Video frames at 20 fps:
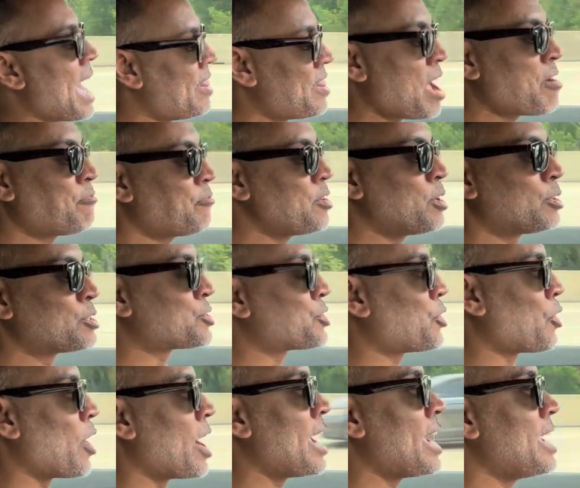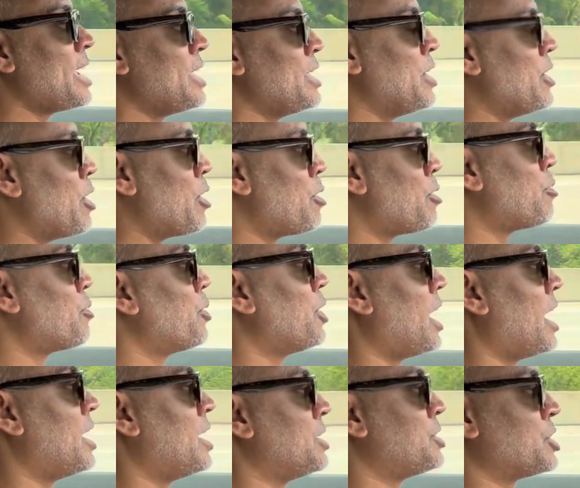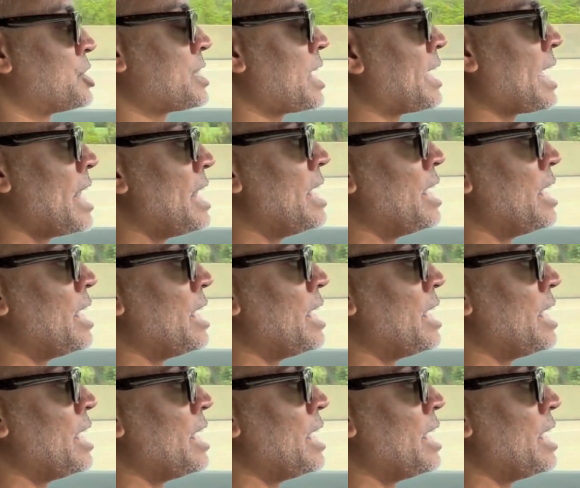that feels great. Just like any